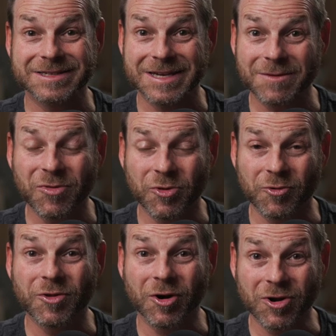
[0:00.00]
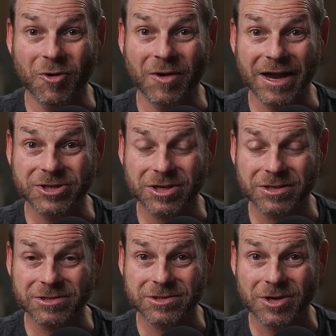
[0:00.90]
team through their
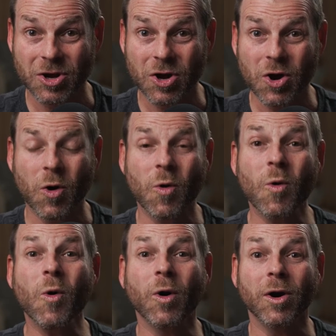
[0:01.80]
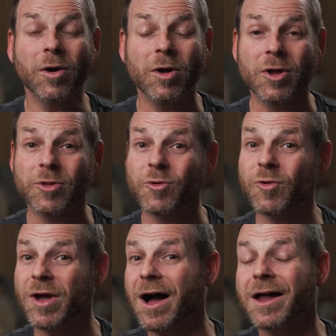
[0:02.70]
donations, or
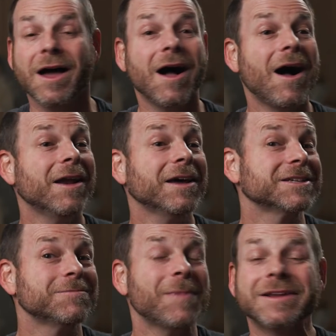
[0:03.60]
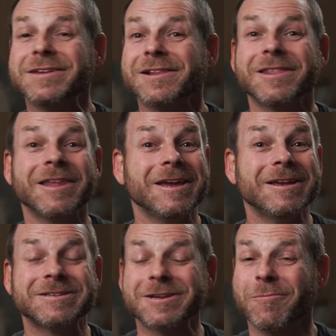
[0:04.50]
through God
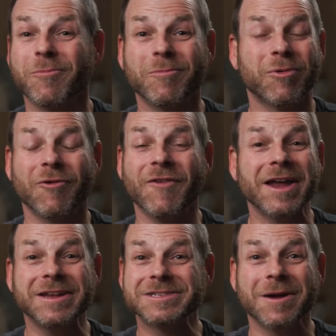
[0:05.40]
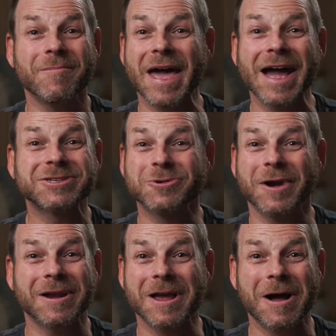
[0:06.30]
unexpectedly providing some extra
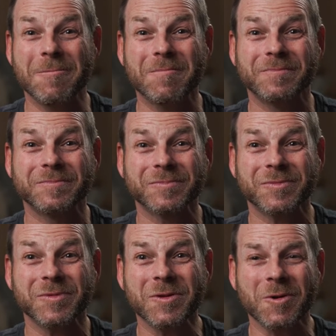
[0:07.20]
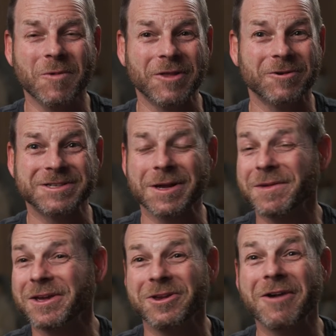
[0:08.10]
income. Whether it's
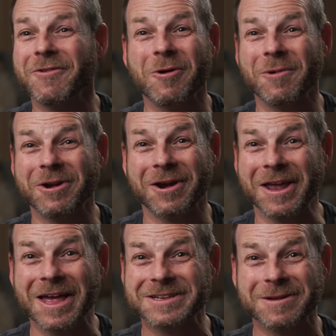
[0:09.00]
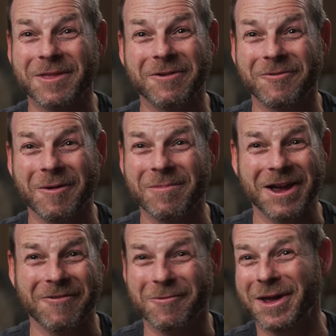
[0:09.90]
something, you never know when you're going to get something from the
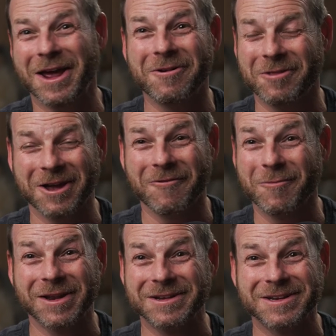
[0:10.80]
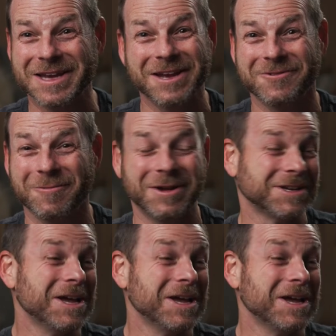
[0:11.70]
government. I know the government takes from us.